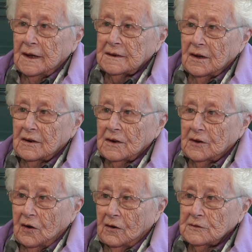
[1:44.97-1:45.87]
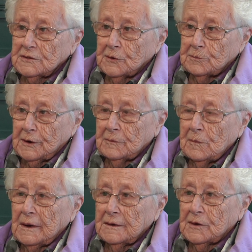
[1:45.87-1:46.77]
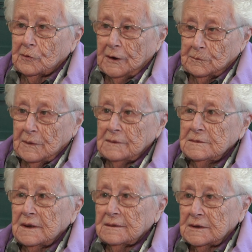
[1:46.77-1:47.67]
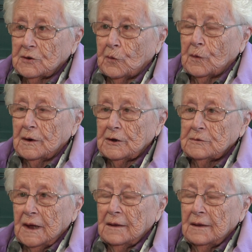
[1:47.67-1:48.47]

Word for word: I got a call to bring my equipment and go out